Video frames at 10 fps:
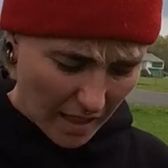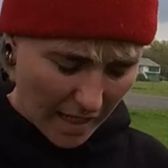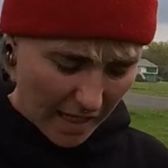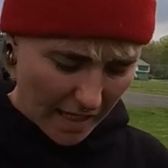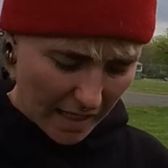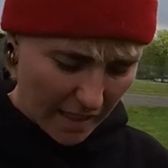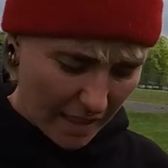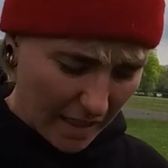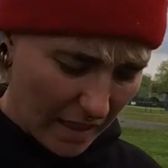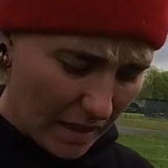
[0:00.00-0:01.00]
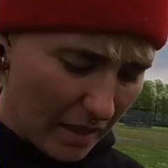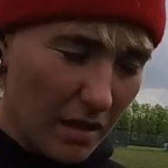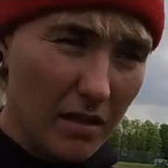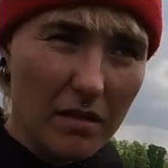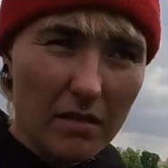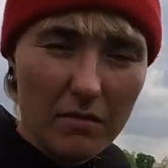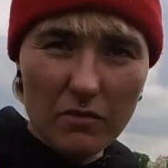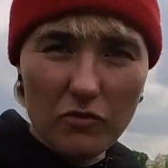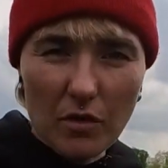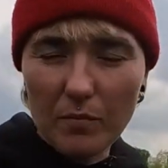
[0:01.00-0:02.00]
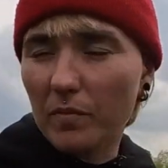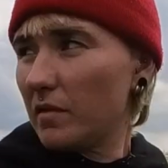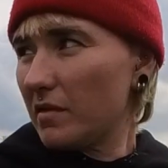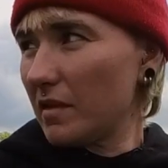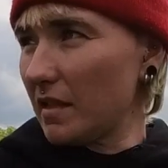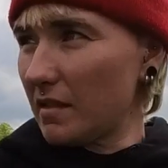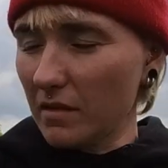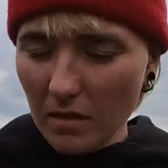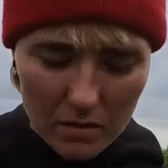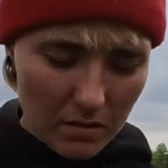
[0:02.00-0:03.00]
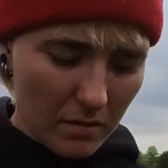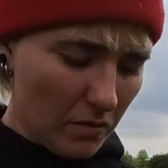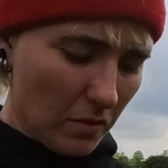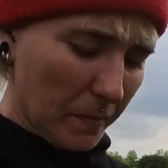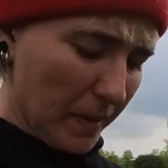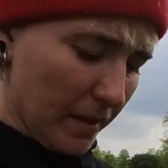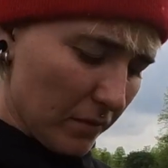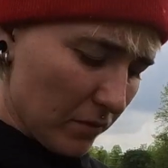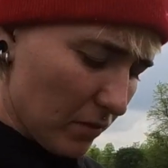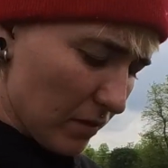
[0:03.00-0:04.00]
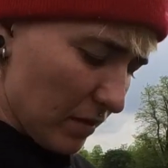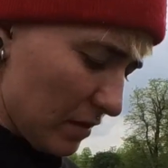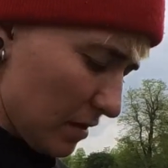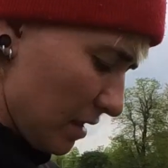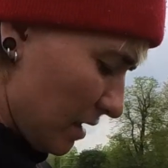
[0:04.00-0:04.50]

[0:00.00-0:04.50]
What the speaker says: a drop, so there is no pin on Google.